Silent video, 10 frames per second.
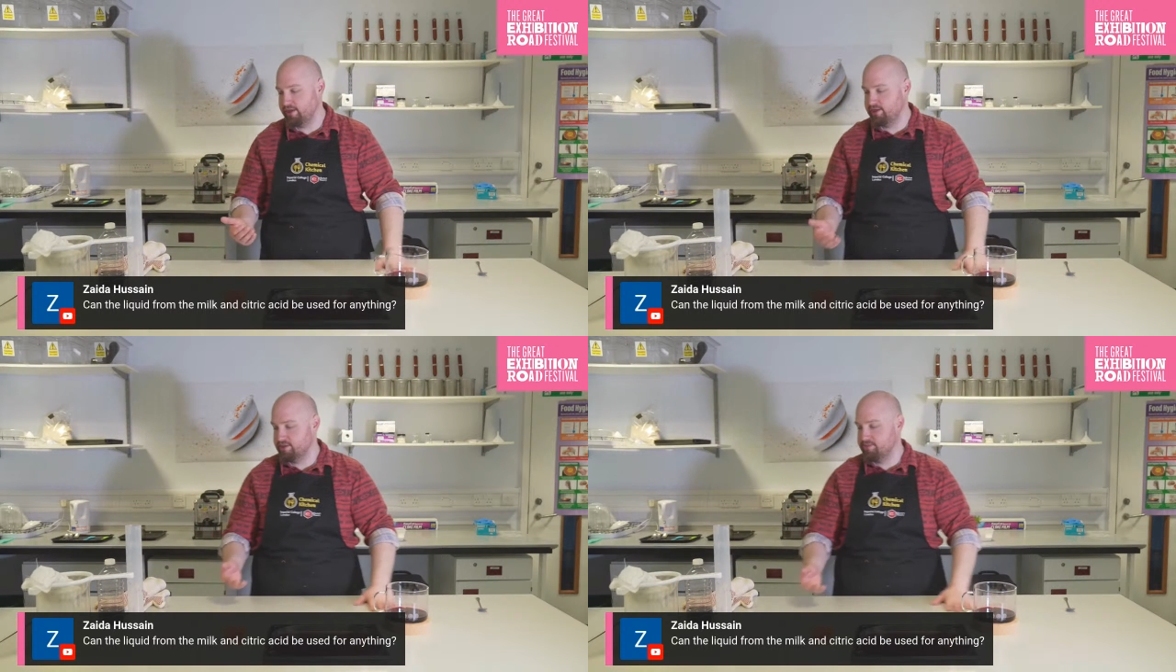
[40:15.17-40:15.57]

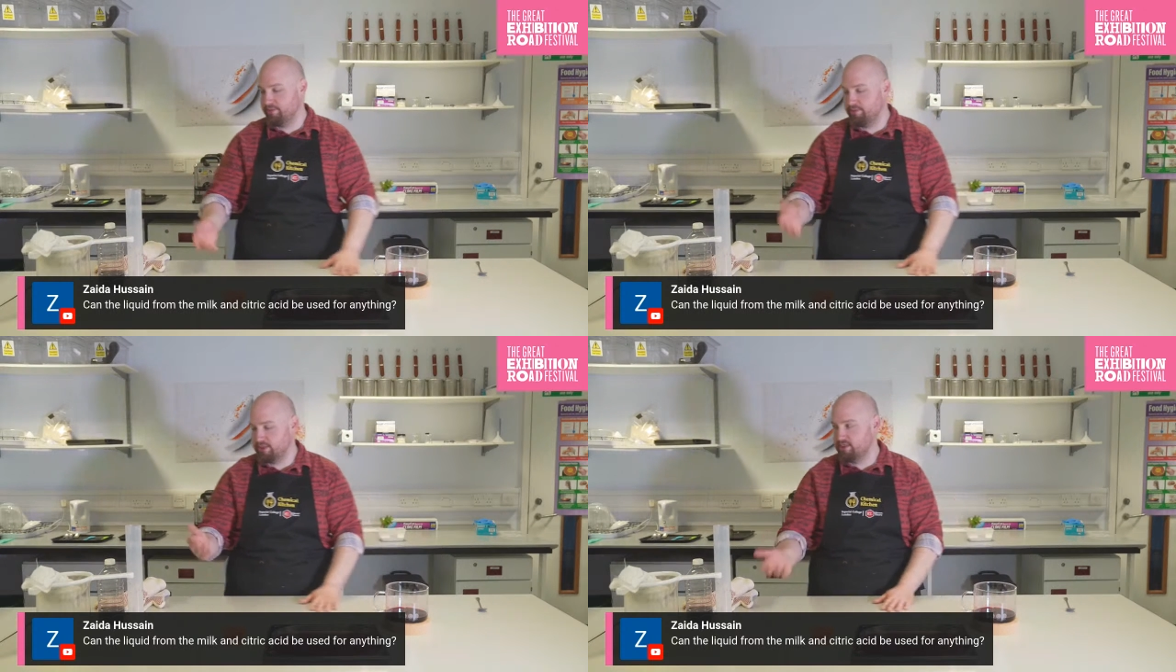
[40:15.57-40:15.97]
and that's by
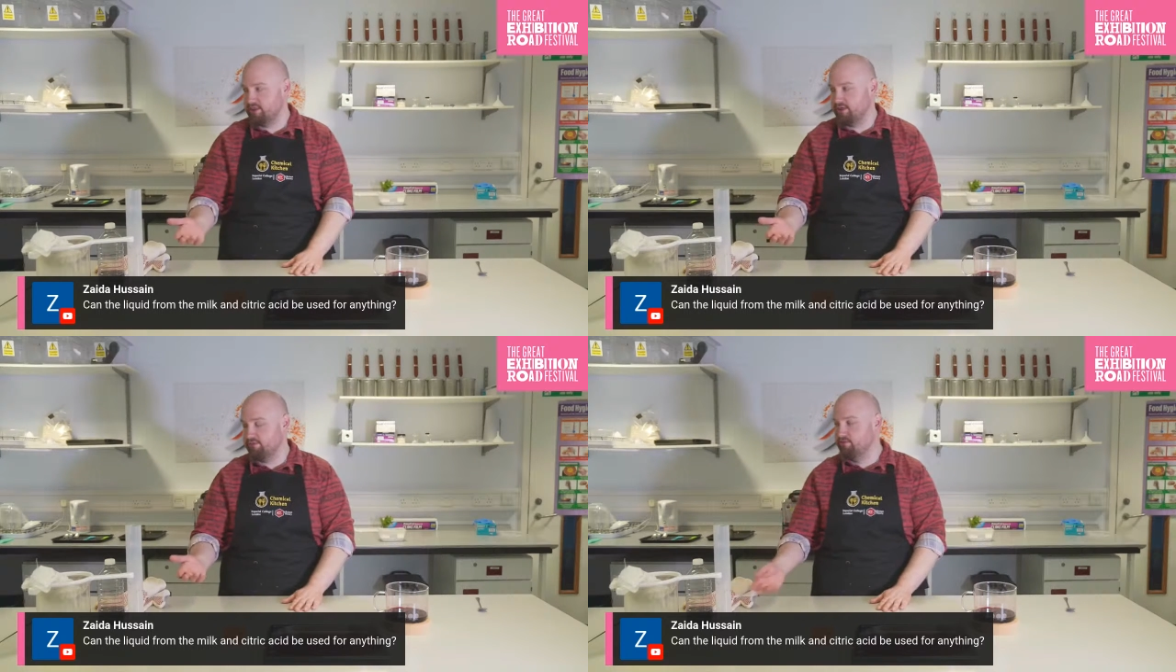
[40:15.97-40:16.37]

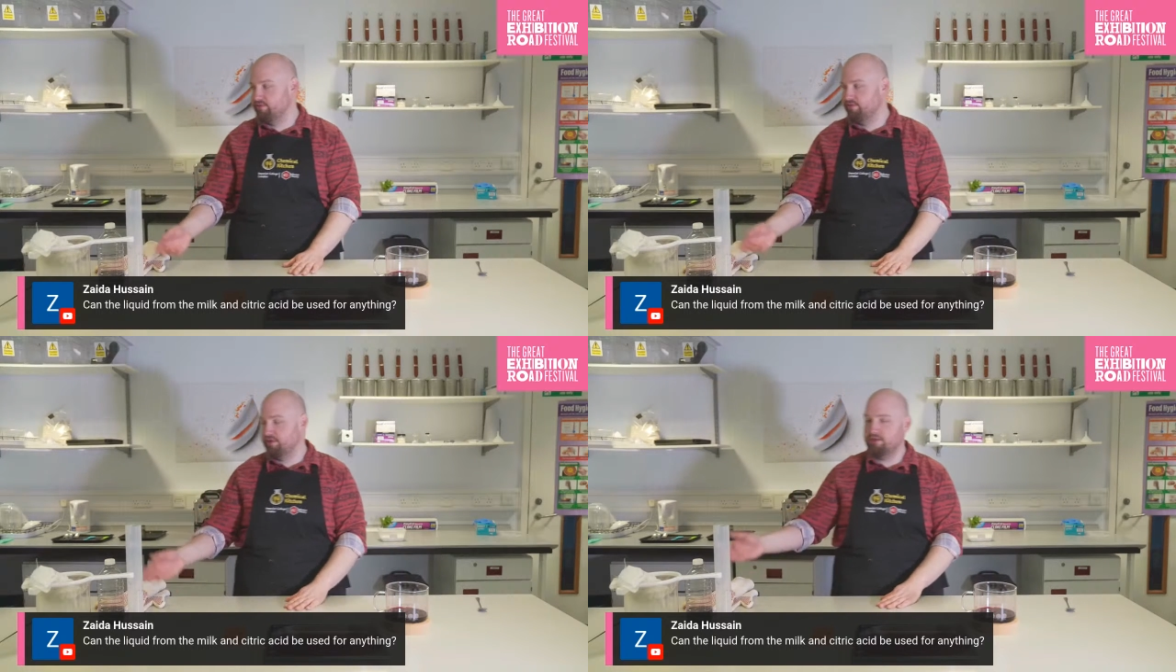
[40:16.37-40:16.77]
mixing the whey
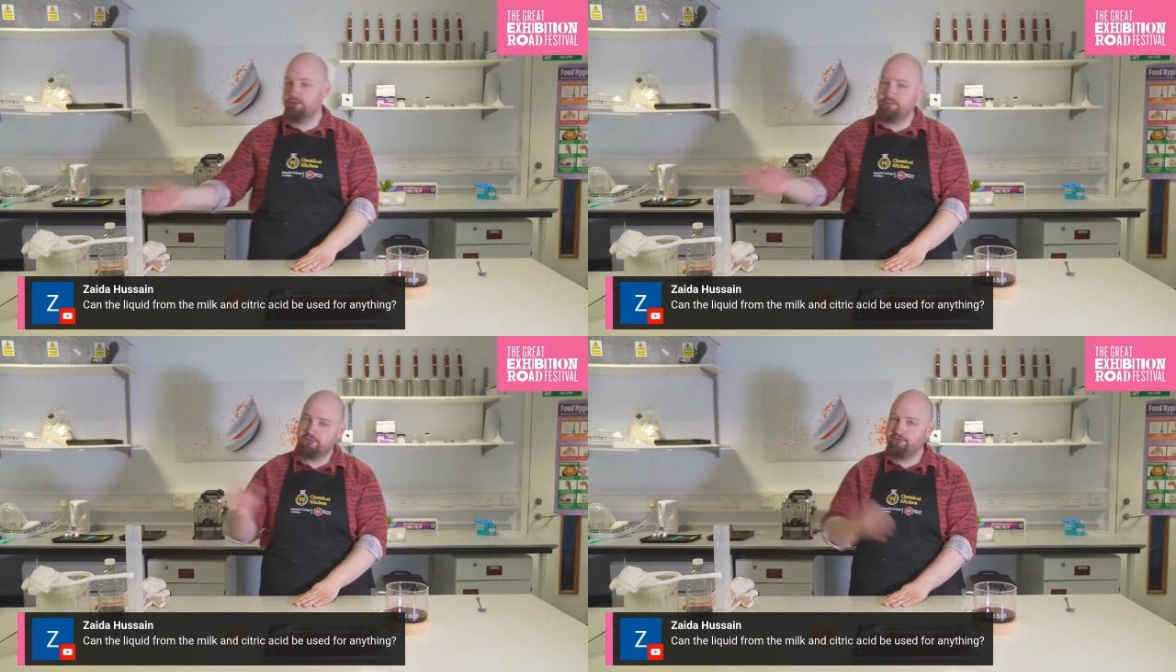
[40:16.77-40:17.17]
with a little
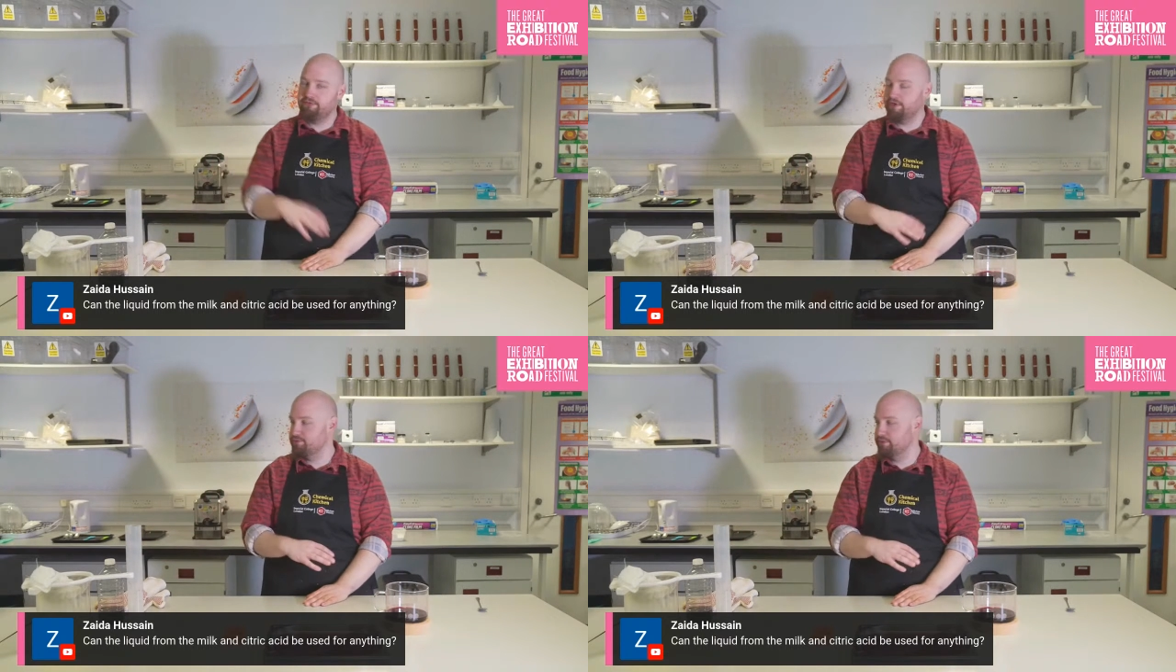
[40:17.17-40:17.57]
bit of
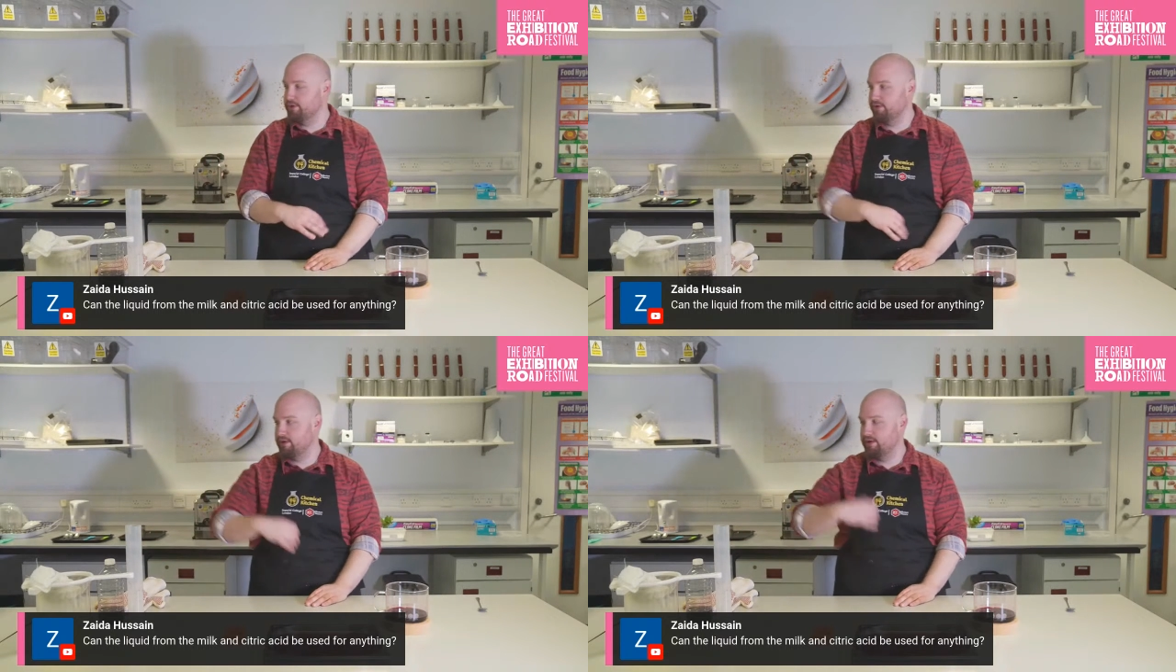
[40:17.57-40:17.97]
fresh milk